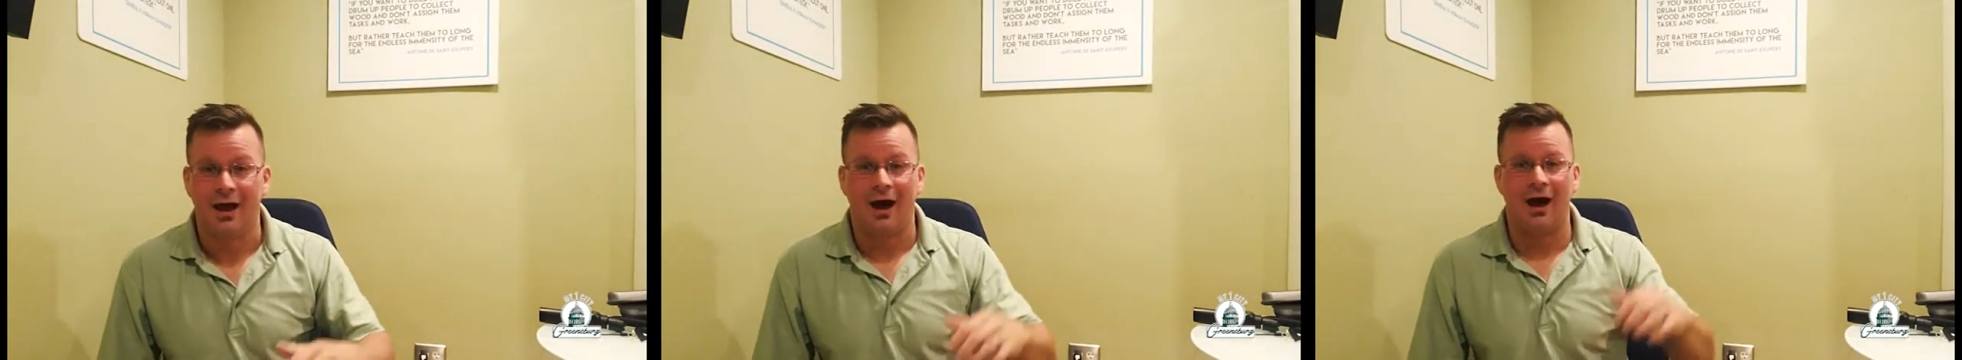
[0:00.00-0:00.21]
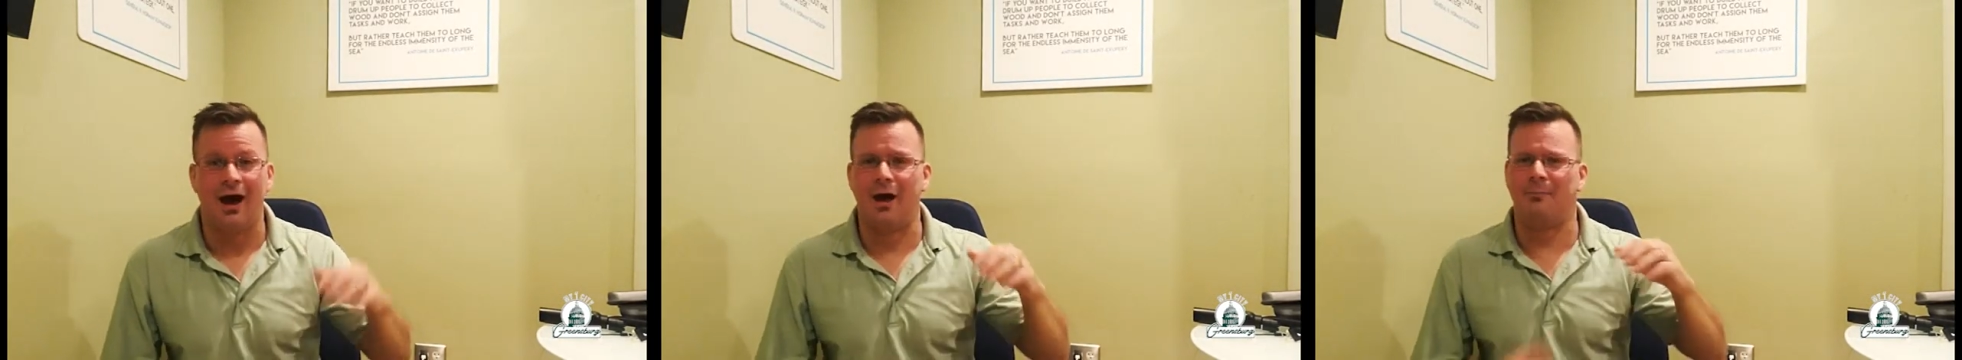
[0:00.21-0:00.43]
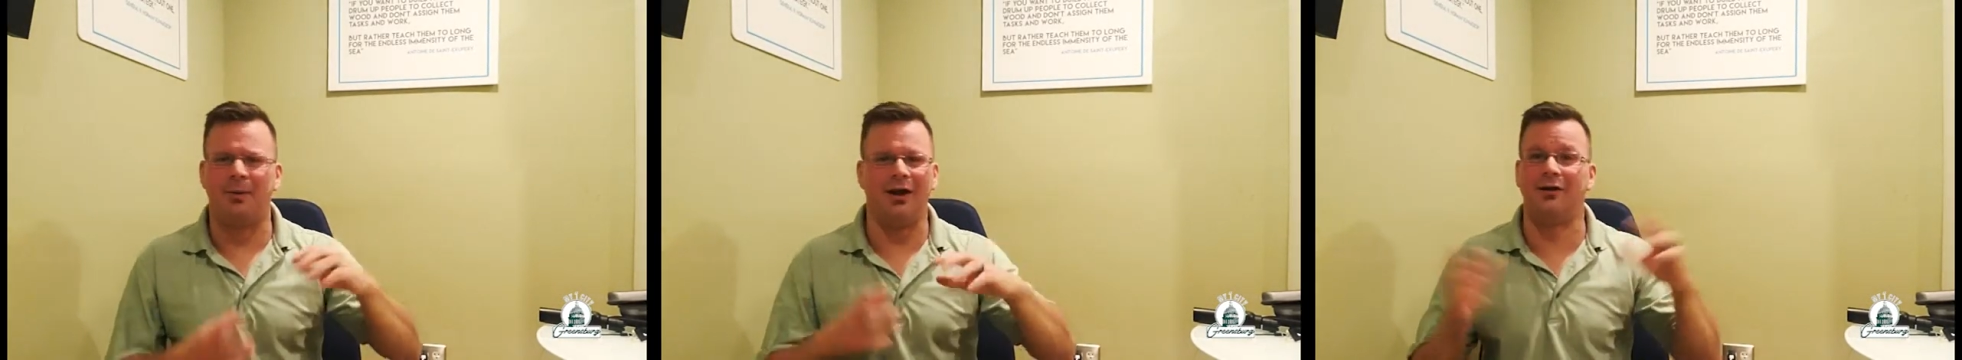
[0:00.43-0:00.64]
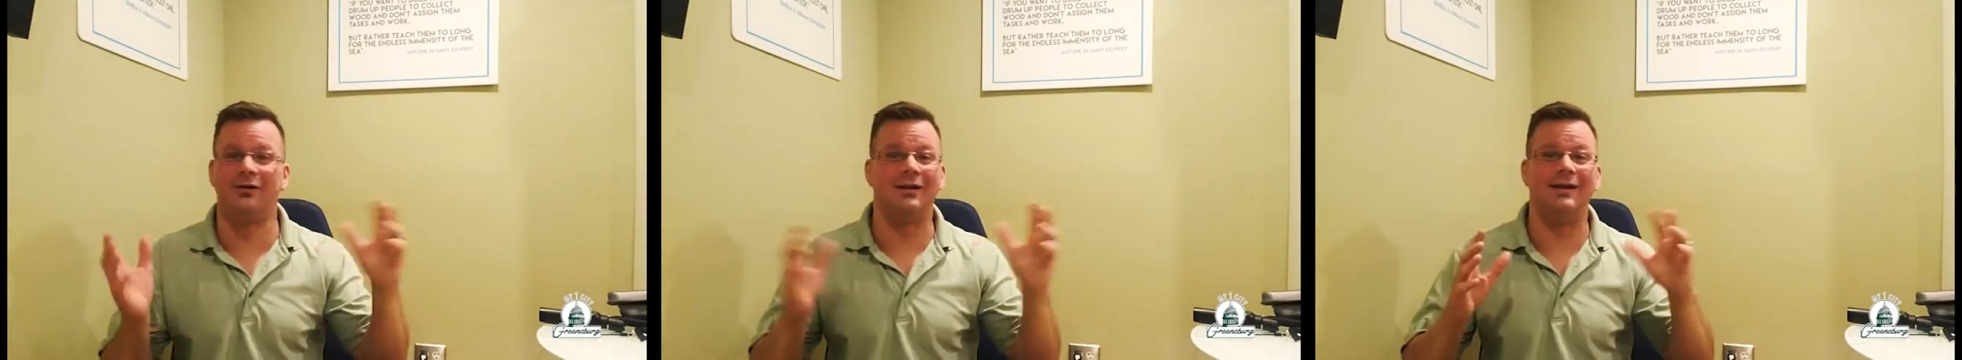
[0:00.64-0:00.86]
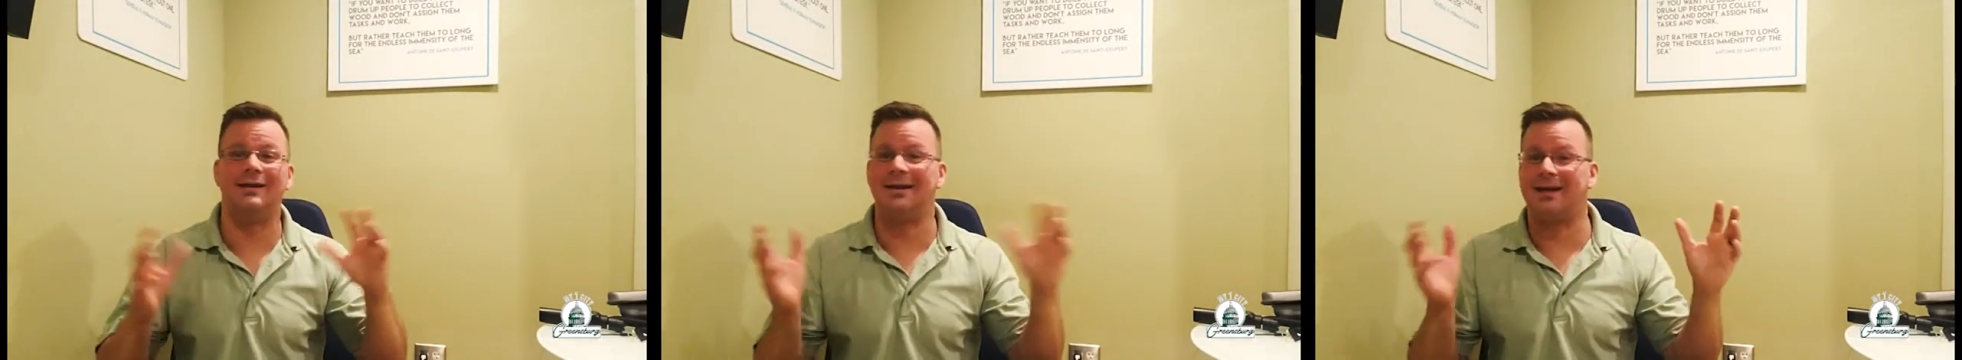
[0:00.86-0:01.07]

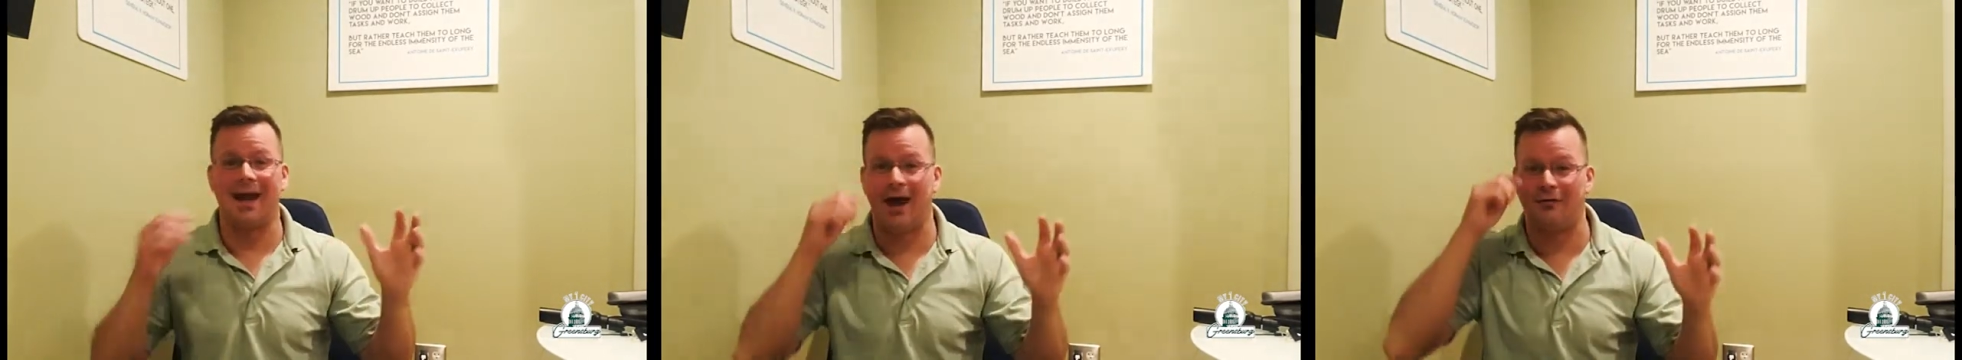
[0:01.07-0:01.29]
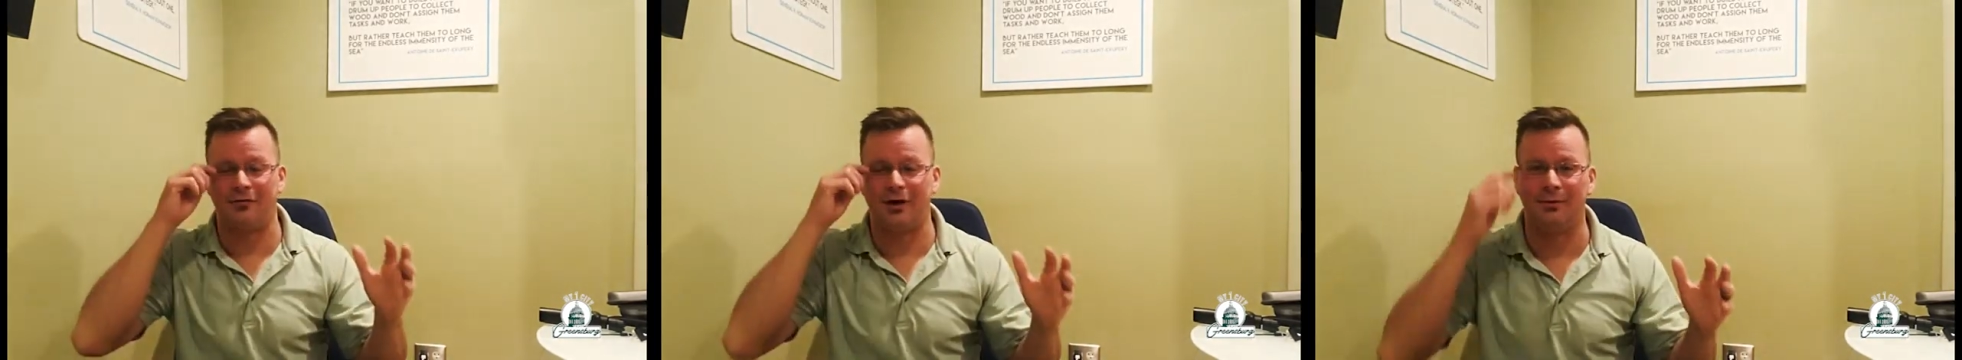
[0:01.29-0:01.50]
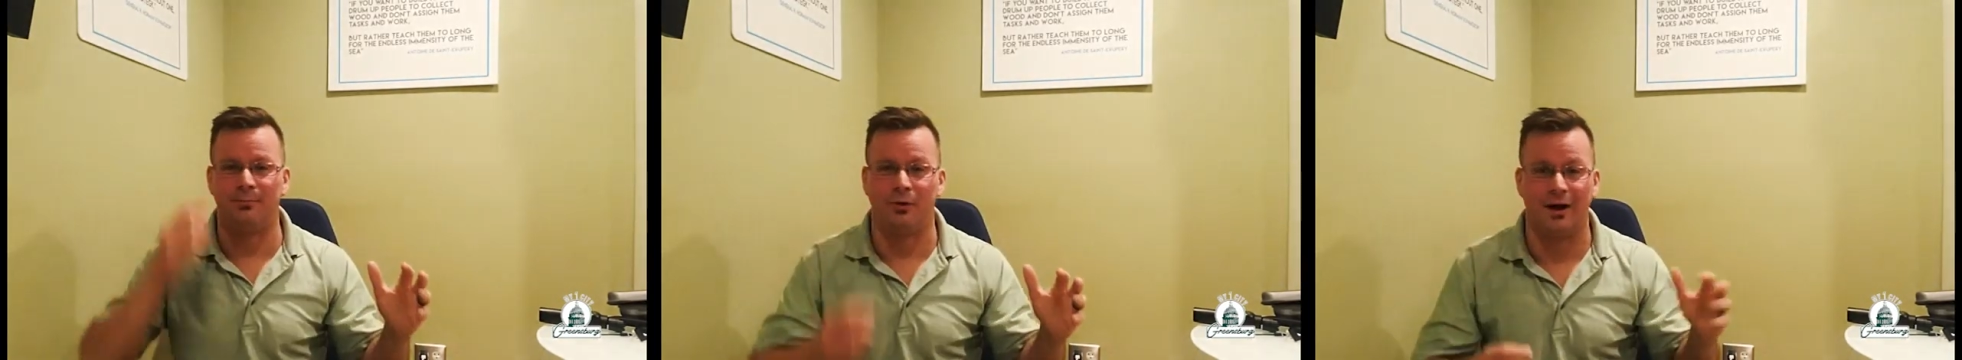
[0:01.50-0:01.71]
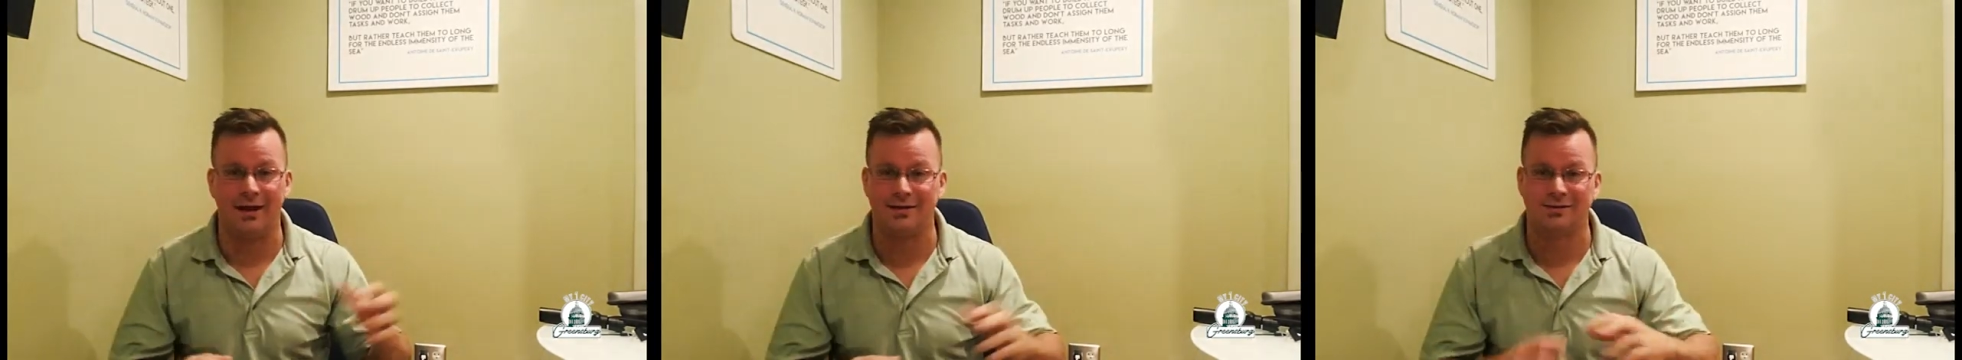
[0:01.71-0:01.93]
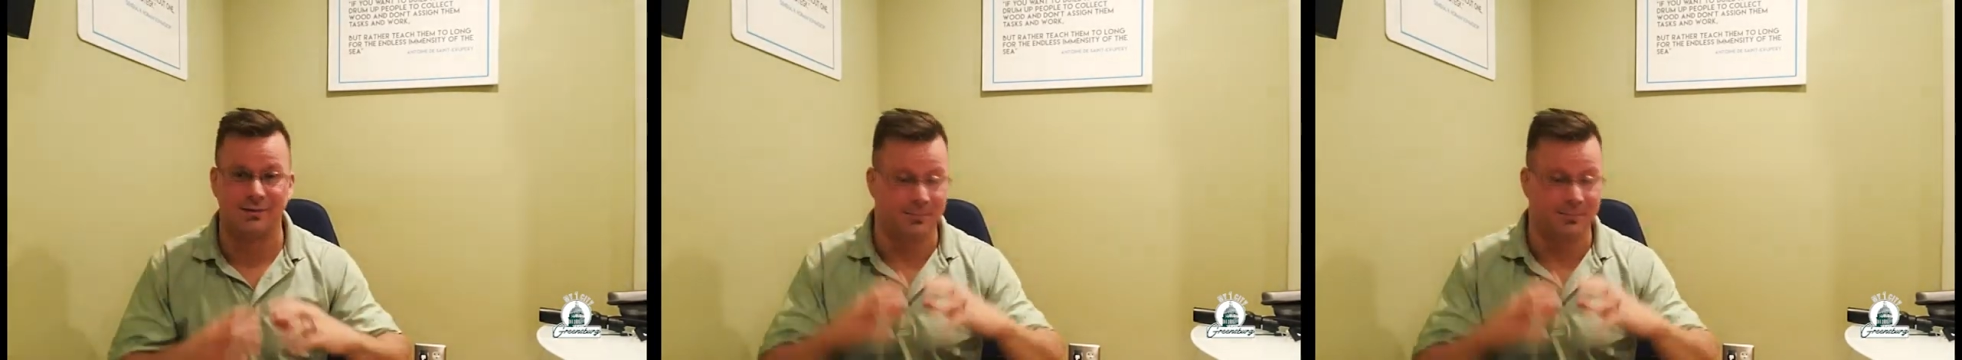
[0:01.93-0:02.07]
Apparently didn't have any brakes.